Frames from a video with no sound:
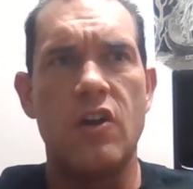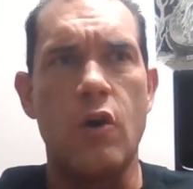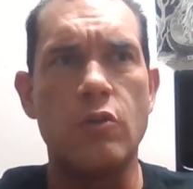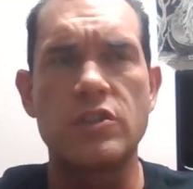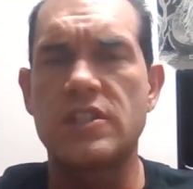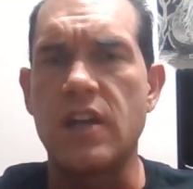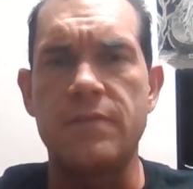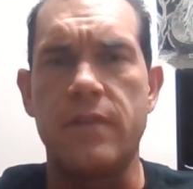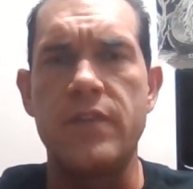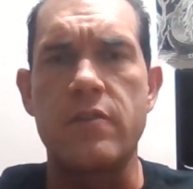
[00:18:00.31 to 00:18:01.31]
old
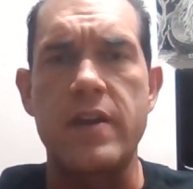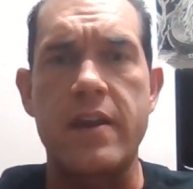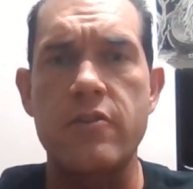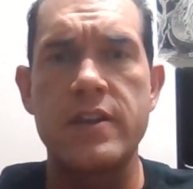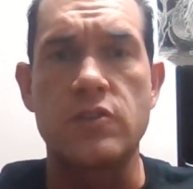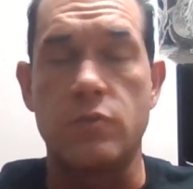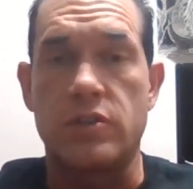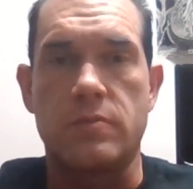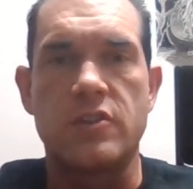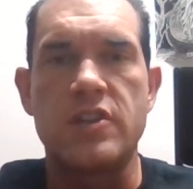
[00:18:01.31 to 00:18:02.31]
stuff of their heritage,
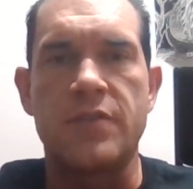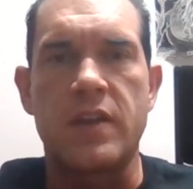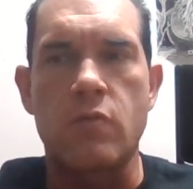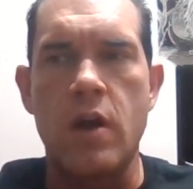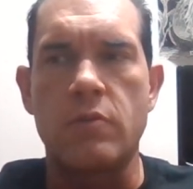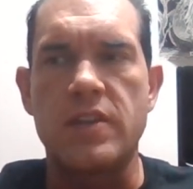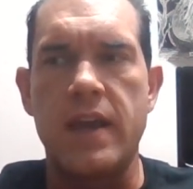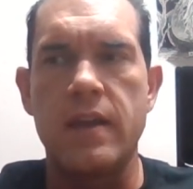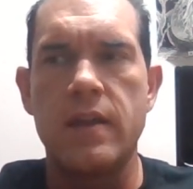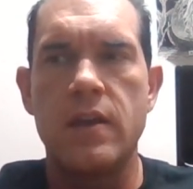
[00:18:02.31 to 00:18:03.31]
which there's nothing wrong with
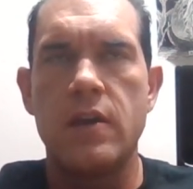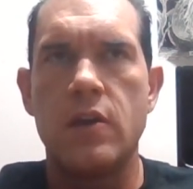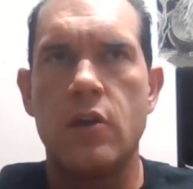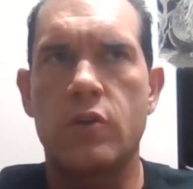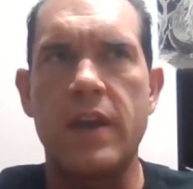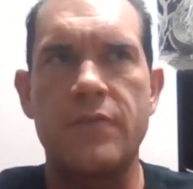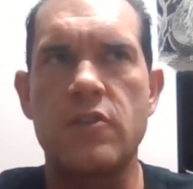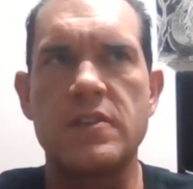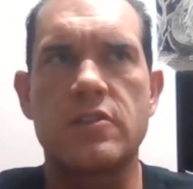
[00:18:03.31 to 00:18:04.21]
that. Okay, if you're